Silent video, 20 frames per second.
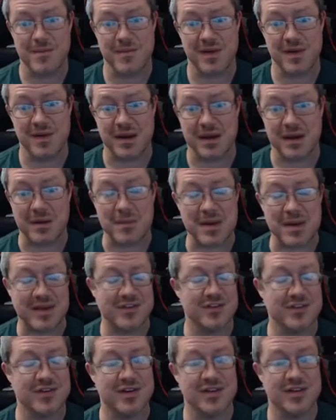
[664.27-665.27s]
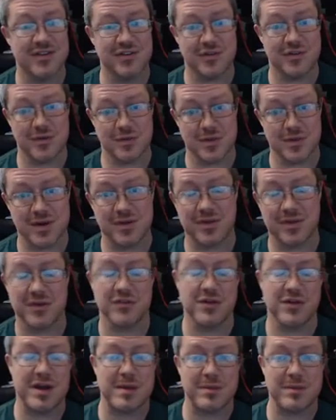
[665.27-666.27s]
And it makes sense on why things are
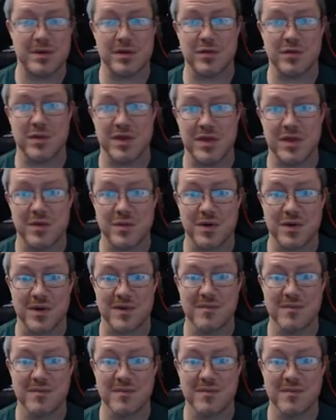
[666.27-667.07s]
happening the way they were.